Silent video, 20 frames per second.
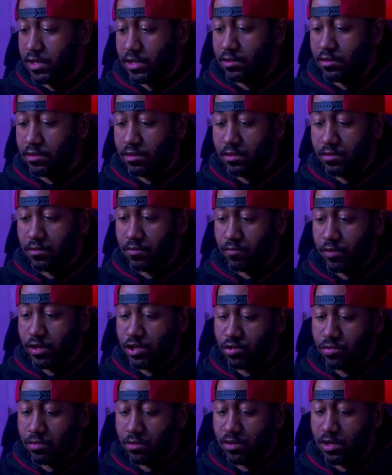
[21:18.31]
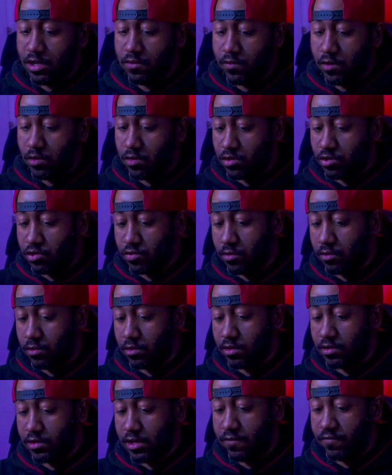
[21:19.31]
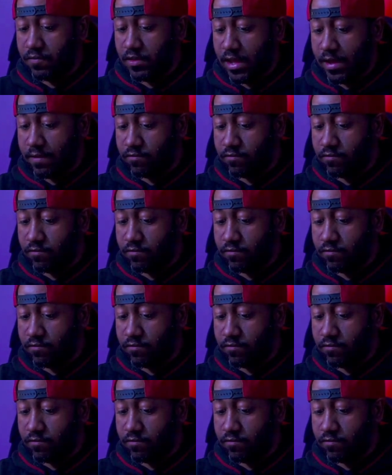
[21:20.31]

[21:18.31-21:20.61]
and the retro Evo controller definitely